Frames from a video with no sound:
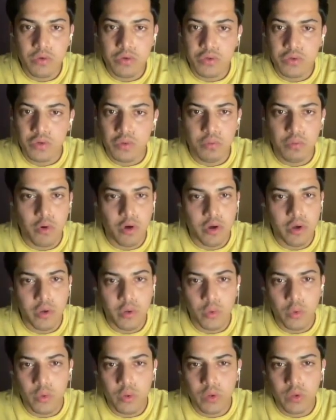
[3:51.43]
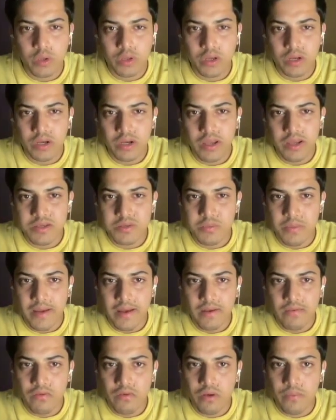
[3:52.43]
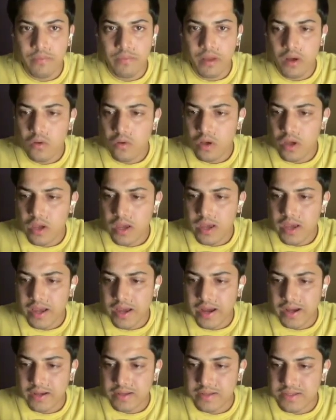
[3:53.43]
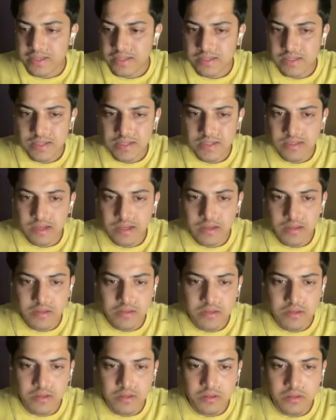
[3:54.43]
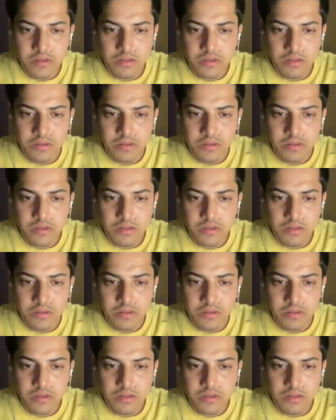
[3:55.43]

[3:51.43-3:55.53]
which we bought 2-3 days back from now at 60 cents.